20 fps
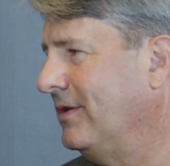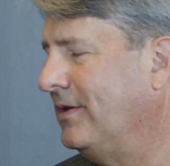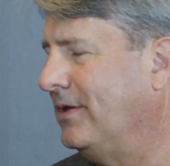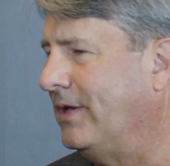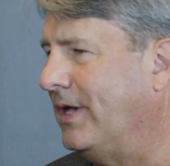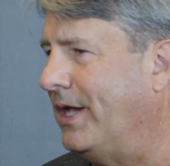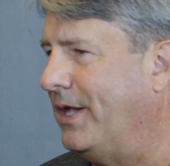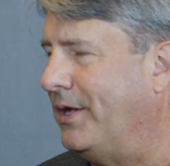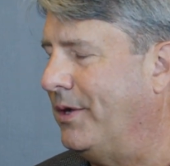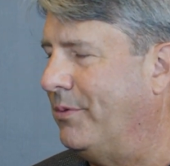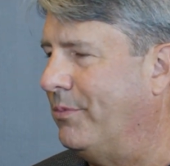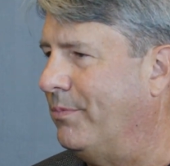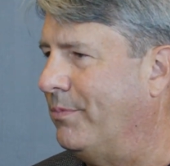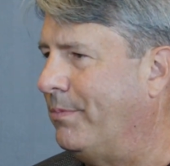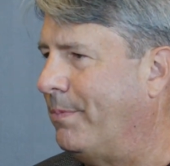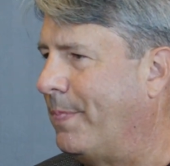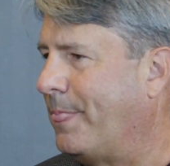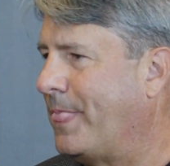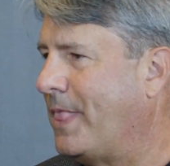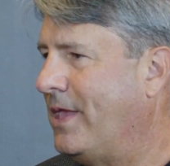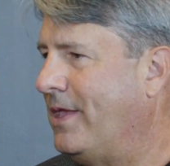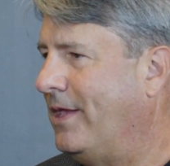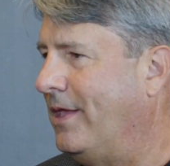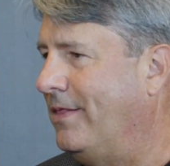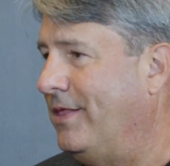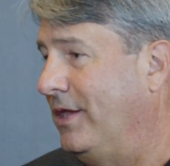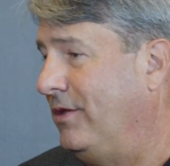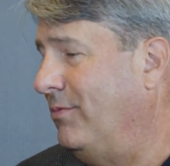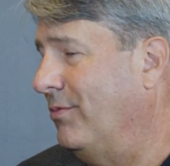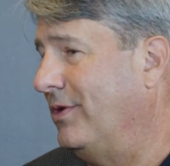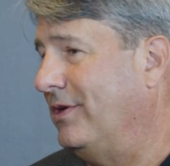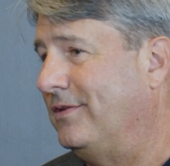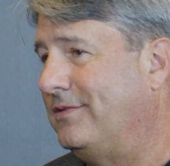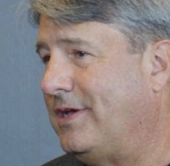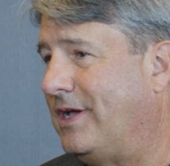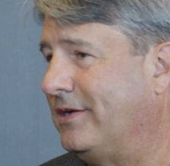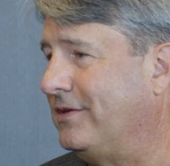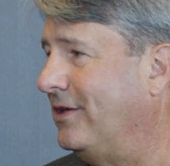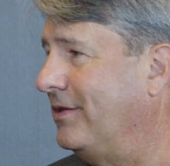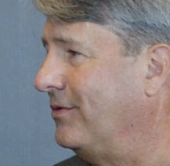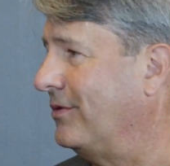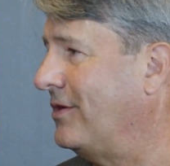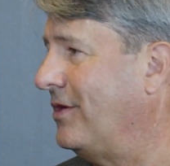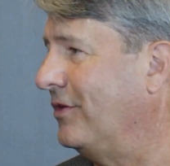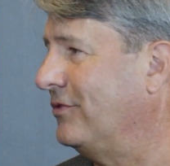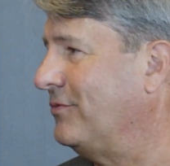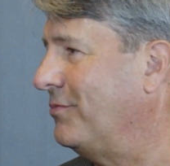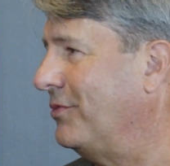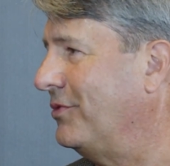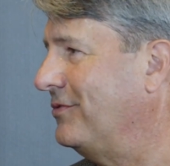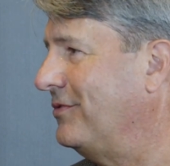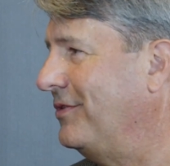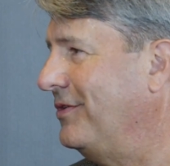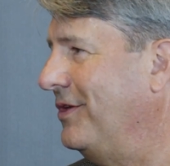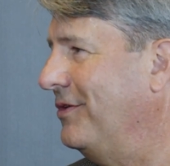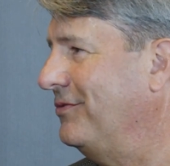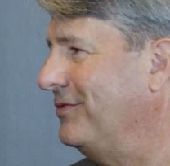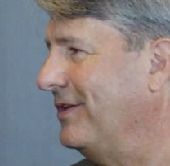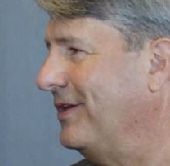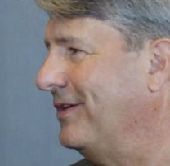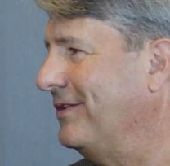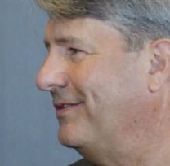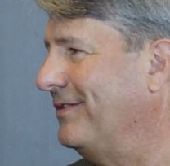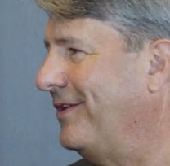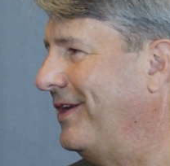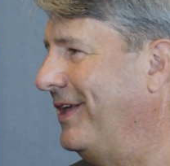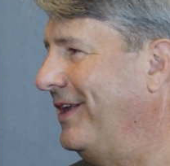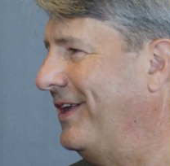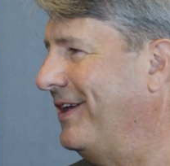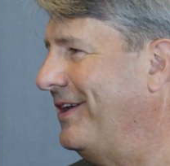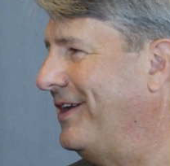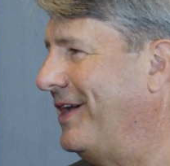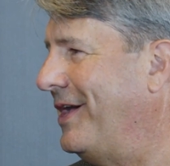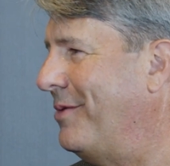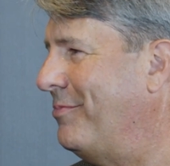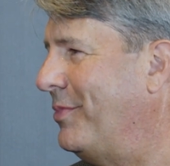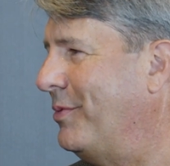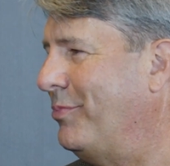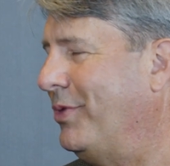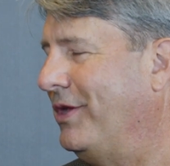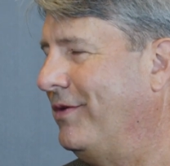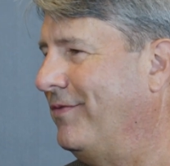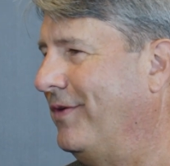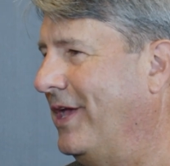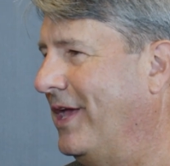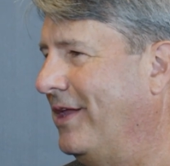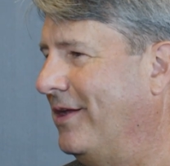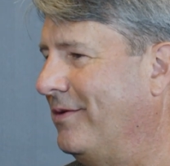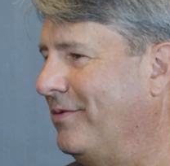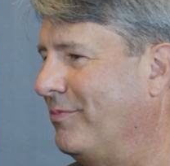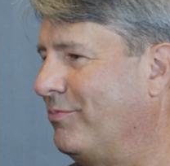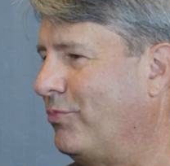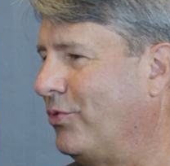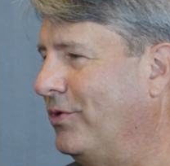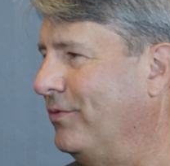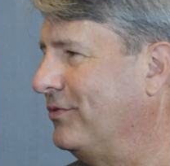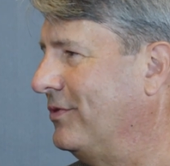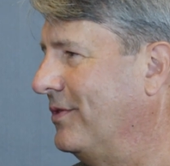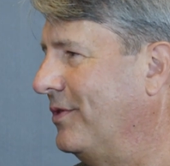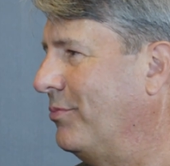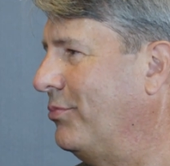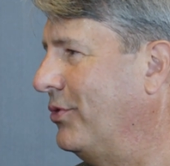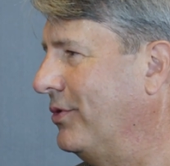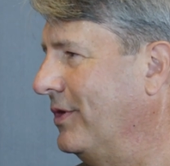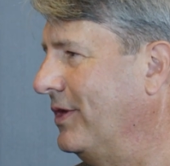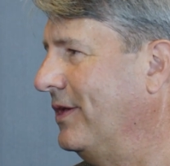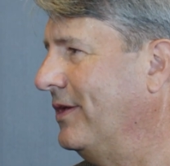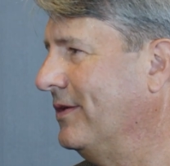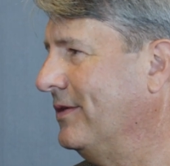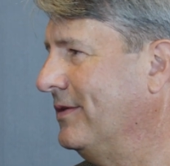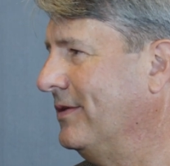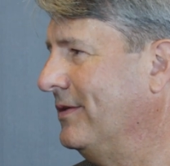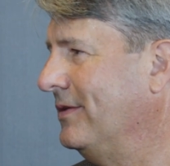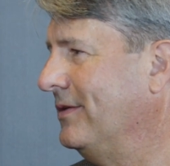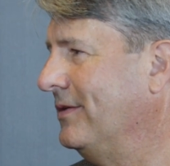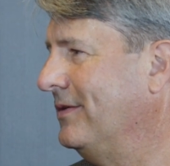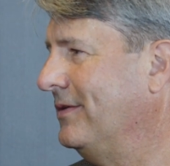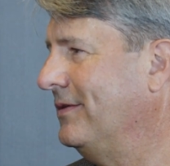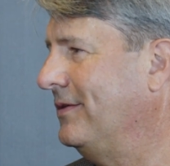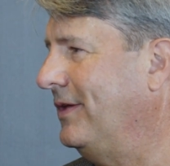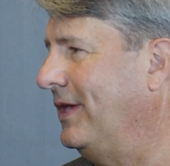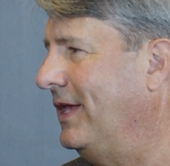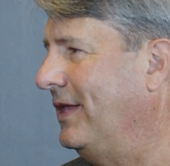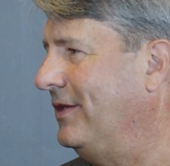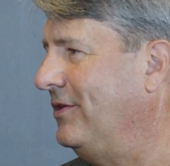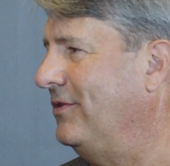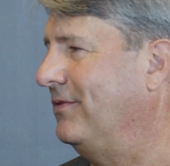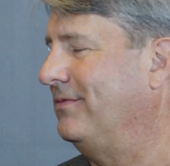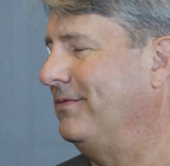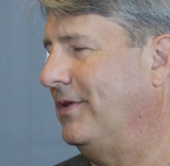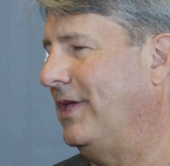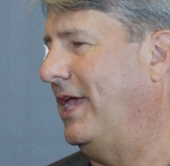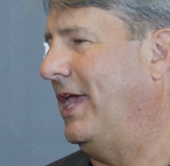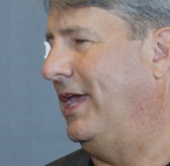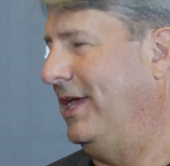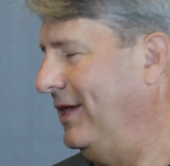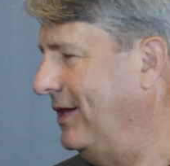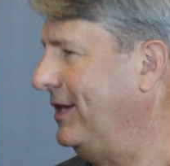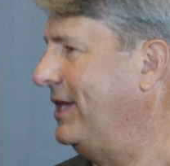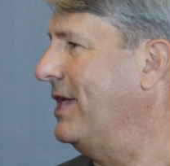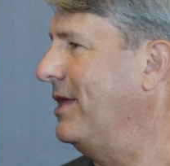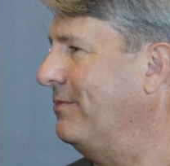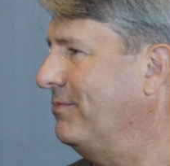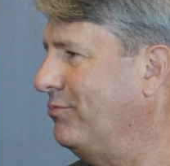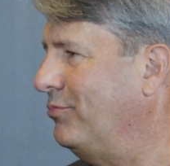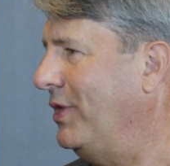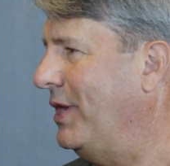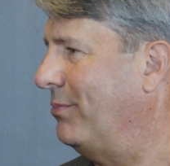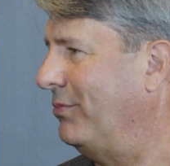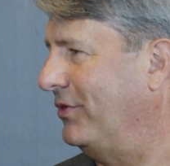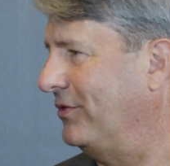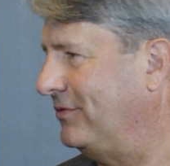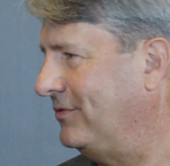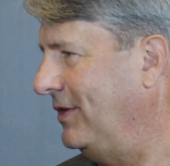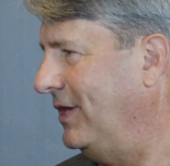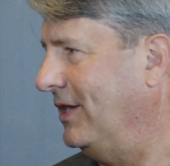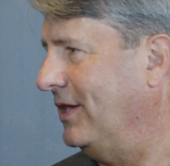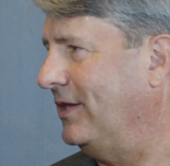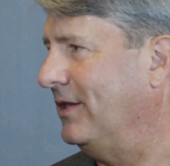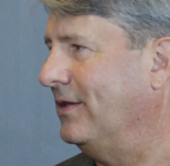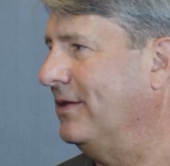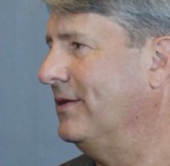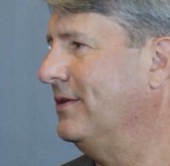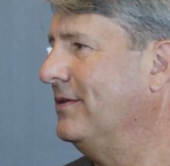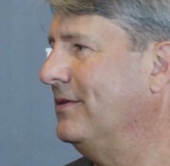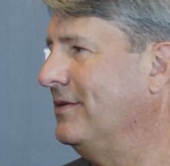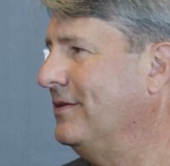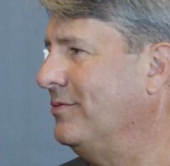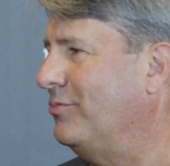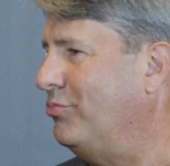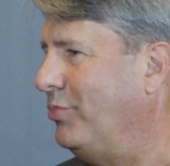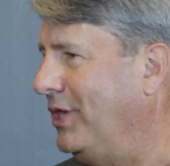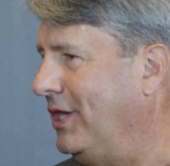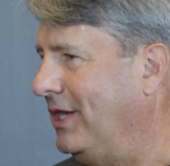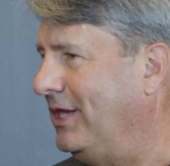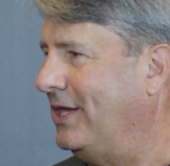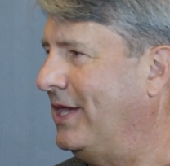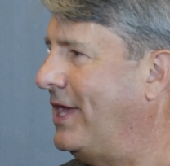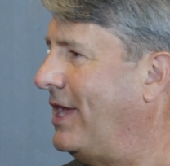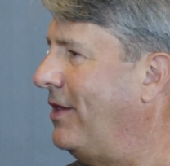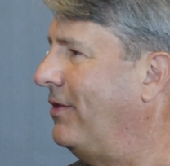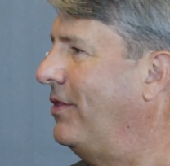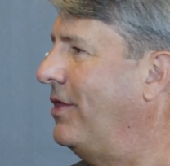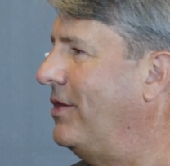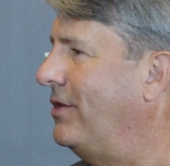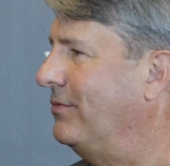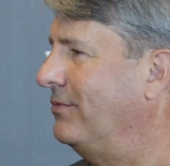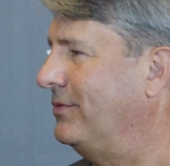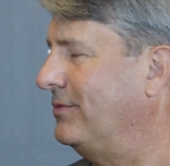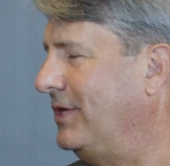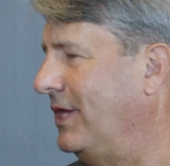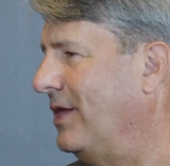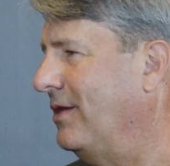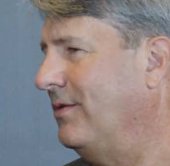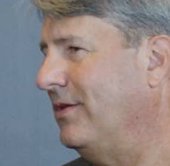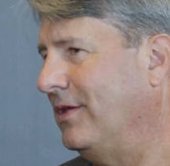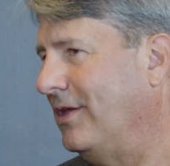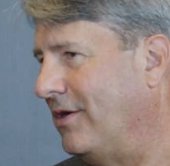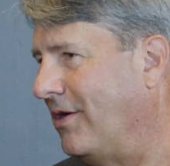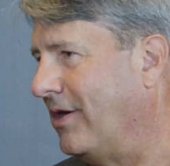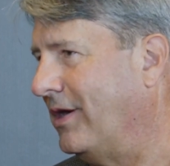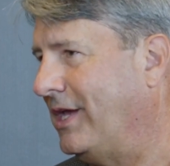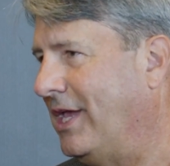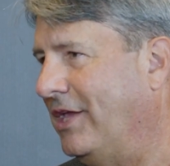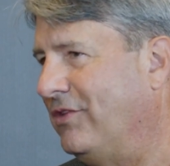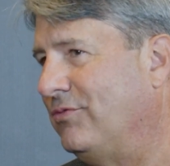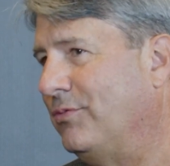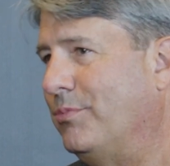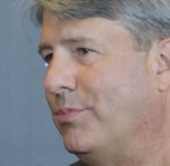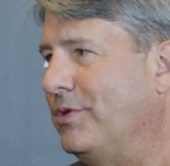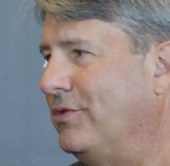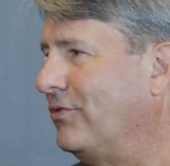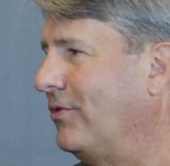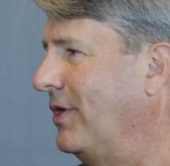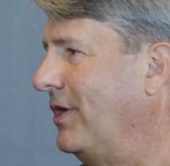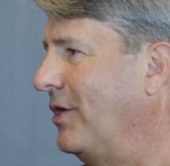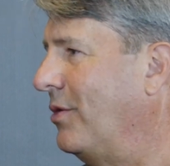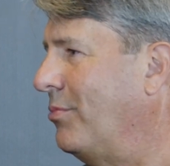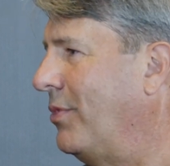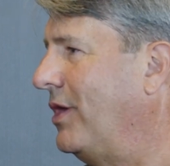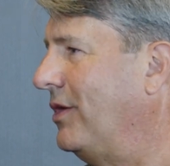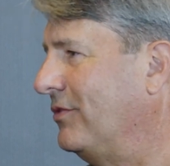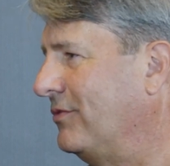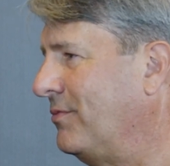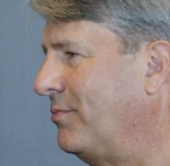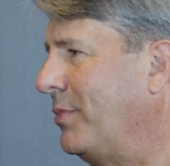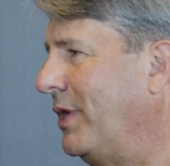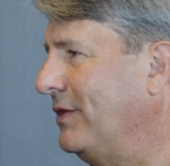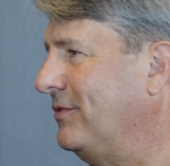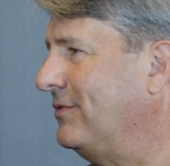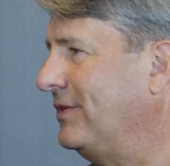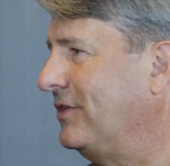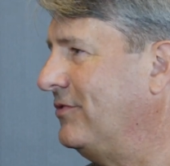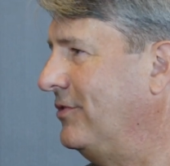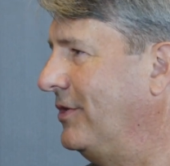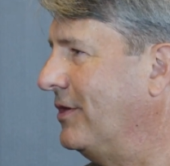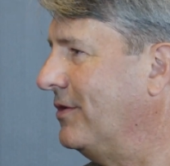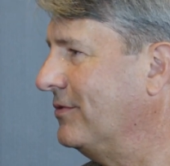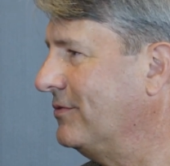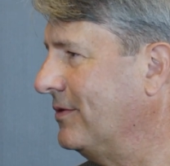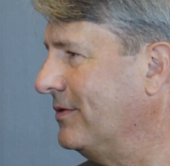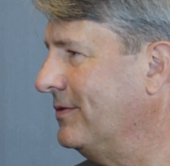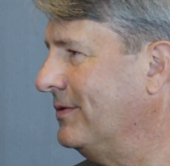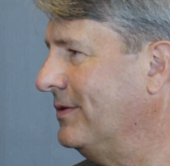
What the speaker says: And then you want to talk to other customers that are using it, right? I'm a big fan of proofs in the pudding. And again, being able to see it, B, how long, again, in our case, we've been training our models for about 6 years,